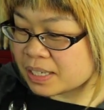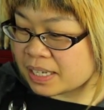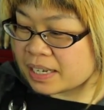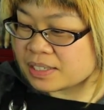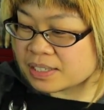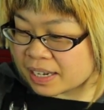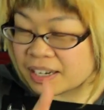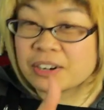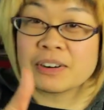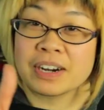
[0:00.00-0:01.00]
Yes, I
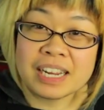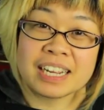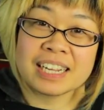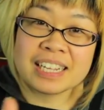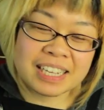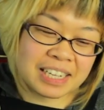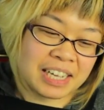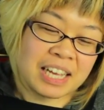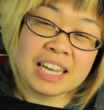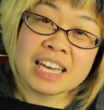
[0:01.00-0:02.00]
agree. Okay.
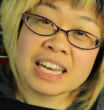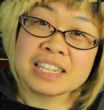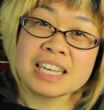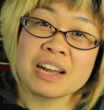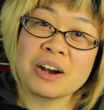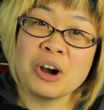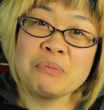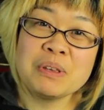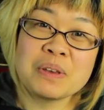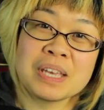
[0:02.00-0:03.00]
At least at
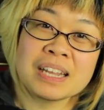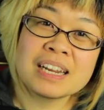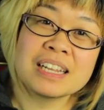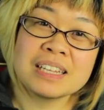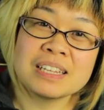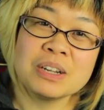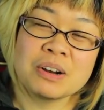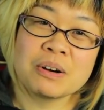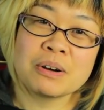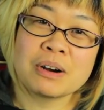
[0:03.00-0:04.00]
home you can, you
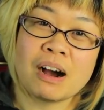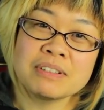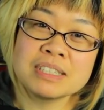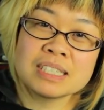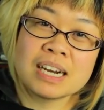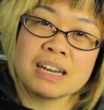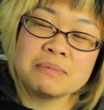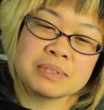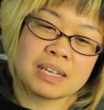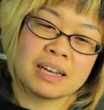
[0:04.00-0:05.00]
know,
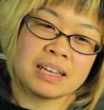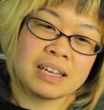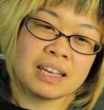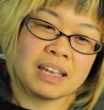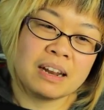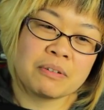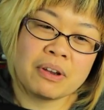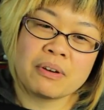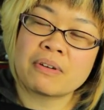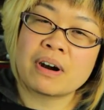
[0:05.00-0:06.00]
oftentimes in
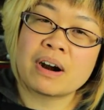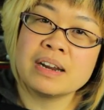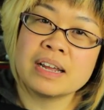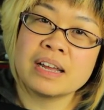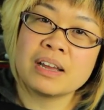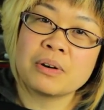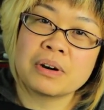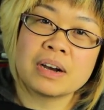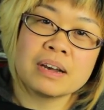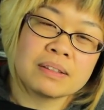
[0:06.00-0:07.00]
Rio Grande
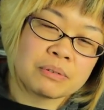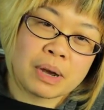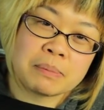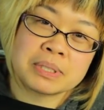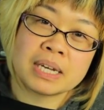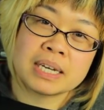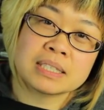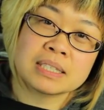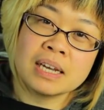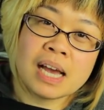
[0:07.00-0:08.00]
or other
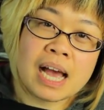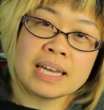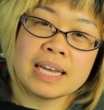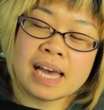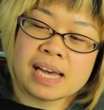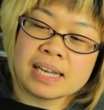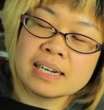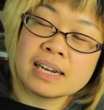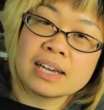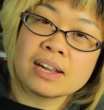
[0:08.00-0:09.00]
websites, I
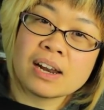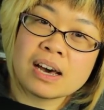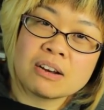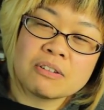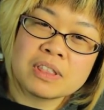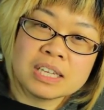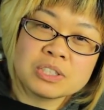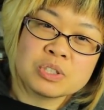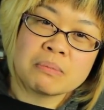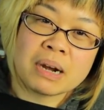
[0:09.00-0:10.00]
add like a lot of
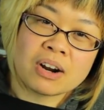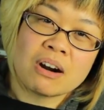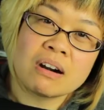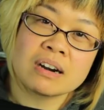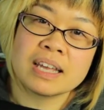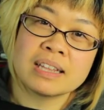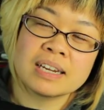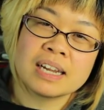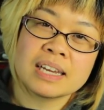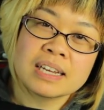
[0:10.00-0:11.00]
things to my cart and
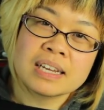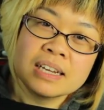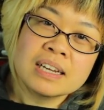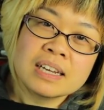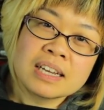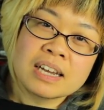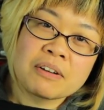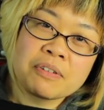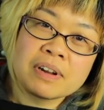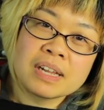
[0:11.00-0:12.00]
then like
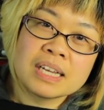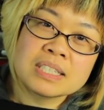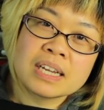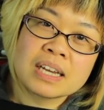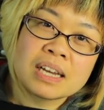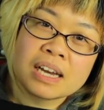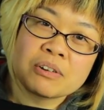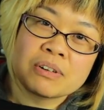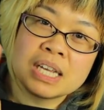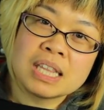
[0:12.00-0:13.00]
carefully, it's like, I
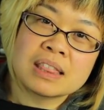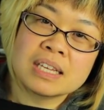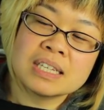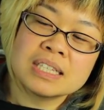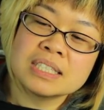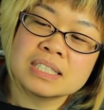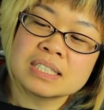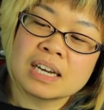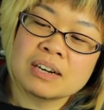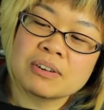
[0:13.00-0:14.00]
don't need
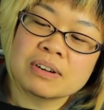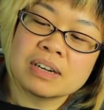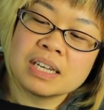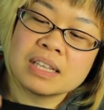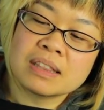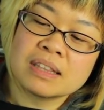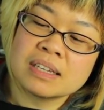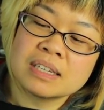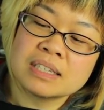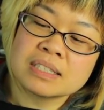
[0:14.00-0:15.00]
this,
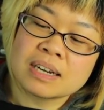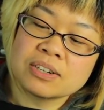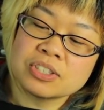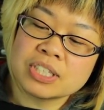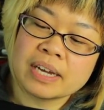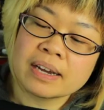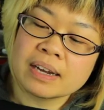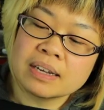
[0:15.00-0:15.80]
uncheck.